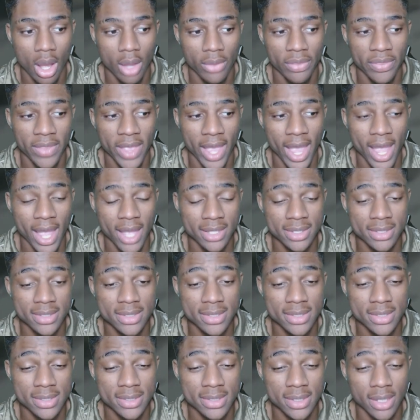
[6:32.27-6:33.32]
That
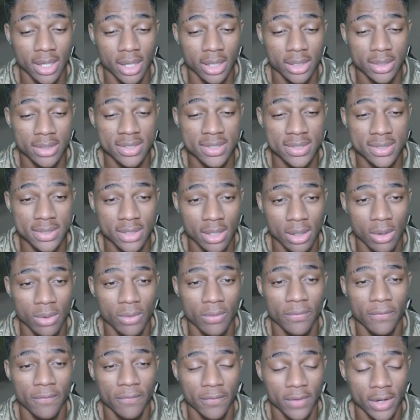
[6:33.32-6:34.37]
sucks so
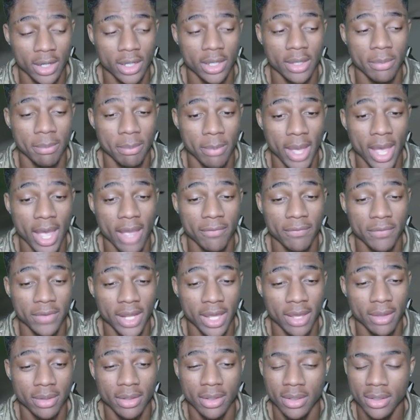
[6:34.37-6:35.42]
fucking bad for
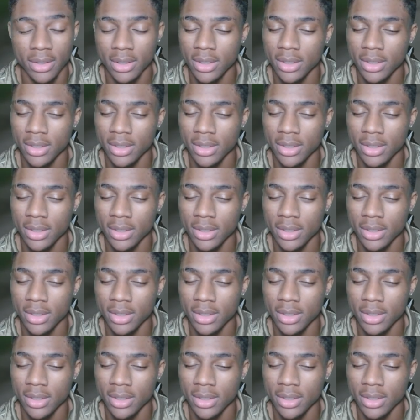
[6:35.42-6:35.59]
that.